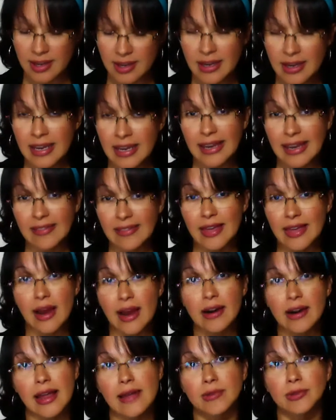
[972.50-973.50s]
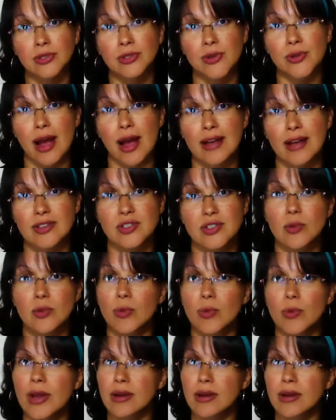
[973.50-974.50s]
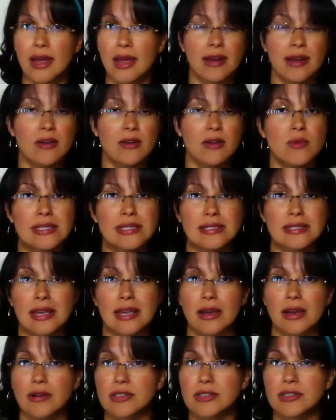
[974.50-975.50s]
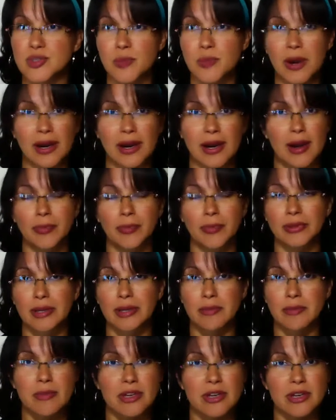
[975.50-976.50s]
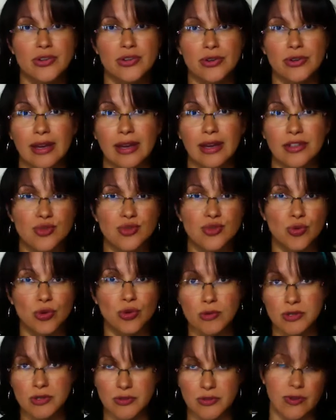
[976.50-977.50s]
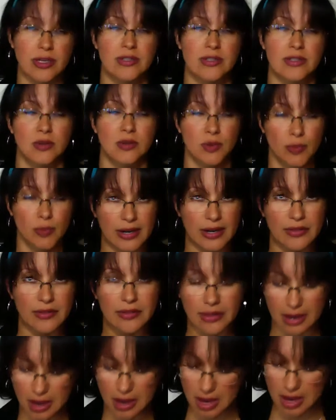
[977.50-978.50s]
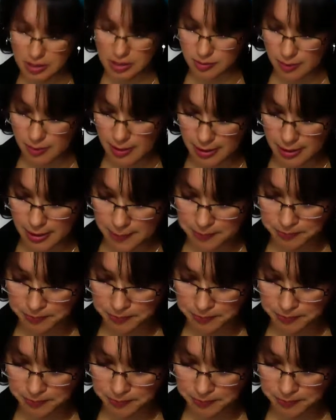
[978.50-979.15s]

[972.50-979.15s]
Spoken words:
And they are able to ask you, wait, hang on one second, just back up, let me make sure that drawer was fixed, or whatever the case may be.